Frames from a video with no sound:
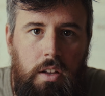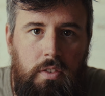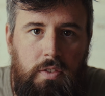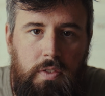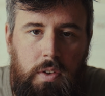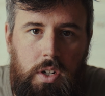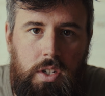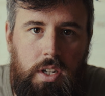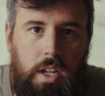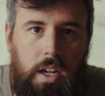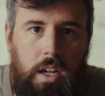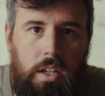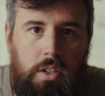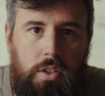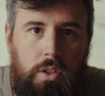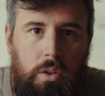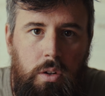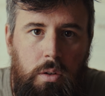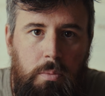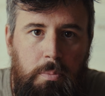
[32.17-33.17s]
the first thing I'll
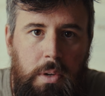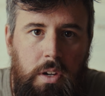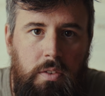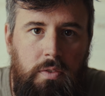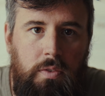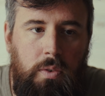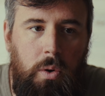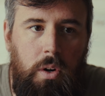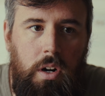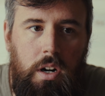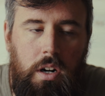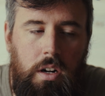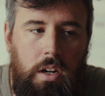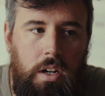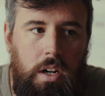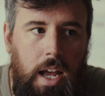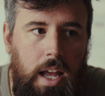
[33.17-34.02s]
do before